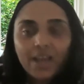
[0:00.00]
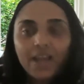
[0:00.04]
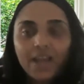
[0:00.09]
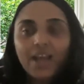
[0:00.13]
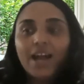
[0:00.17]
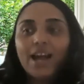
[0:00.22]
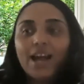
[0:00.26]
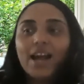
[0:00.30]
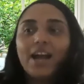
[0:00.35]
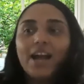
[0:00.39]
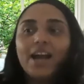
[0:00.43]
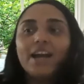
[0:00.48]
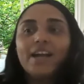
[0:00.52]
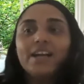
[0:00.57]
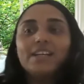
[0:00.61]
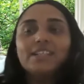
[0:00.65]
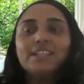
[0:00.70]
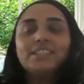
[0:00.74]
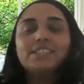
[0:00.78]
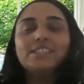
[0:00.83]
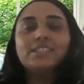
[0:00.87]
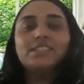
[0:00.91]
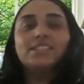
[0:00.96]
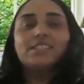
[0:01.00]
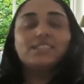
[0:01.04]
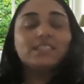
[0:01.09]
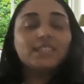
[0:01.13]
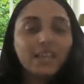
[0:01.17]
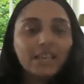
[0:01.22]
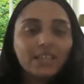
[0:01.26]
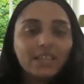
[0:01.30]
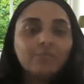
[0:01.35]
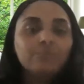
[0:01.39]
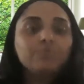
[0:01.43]
And to
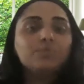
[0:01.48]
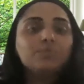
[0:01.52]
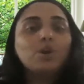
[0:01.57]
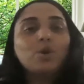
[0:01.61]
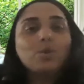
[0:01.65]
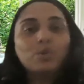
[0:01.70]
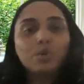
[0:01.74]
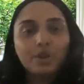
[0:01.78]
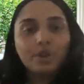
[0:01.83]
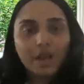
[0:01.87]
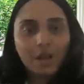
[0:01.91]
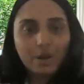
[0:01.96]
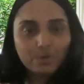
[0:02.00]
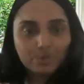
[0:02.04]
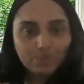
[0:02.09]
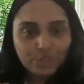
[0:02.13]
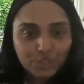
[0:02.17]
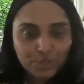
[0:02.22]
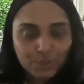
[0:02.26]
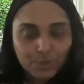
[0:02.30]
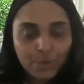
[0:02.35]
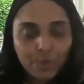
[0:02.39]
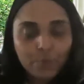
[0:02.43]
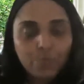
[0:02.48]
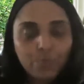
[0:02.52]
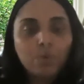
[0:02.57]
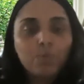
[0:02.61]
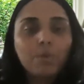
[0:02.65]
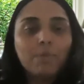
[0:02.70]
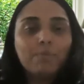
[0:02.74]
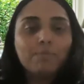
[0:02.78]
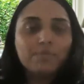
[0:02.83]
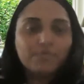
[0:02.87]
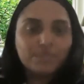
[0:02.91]
let them know what I was doing, what
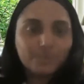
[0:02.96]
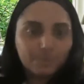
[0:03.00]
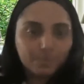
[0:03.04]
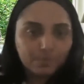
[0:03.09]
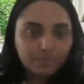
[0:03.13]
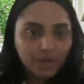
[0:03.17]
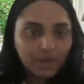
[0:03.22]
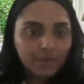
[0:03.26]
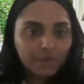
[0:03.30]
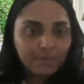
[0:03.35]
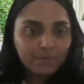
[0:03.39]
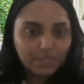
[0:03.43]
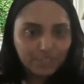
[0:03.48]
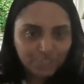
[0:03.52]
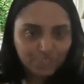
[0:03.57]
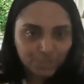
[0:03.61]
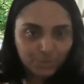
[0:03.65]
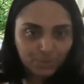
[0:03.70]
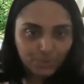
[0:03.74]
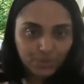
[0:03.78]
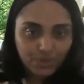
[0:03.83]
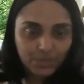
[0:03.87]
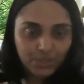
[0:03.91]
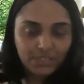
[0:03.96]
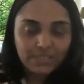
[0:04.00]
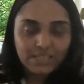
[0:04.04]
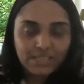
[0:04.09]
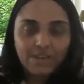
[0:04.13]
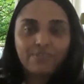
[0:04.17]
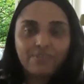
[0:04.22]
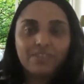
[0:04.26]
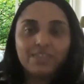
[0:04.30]
my mission was and everything.